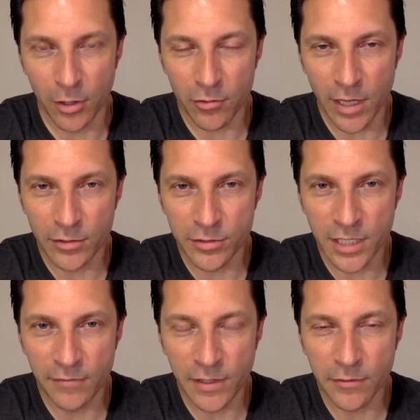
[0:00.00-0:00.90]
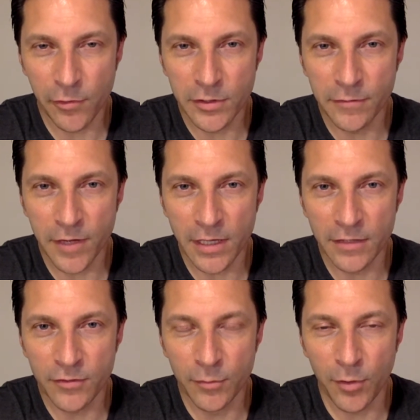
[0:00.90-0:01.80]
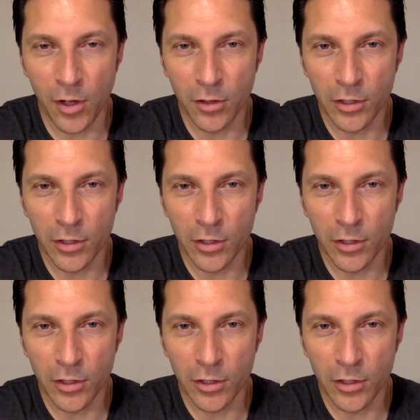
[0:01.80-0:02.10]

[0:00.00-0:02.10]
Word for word: Mark Rogers TV, the voice of college football,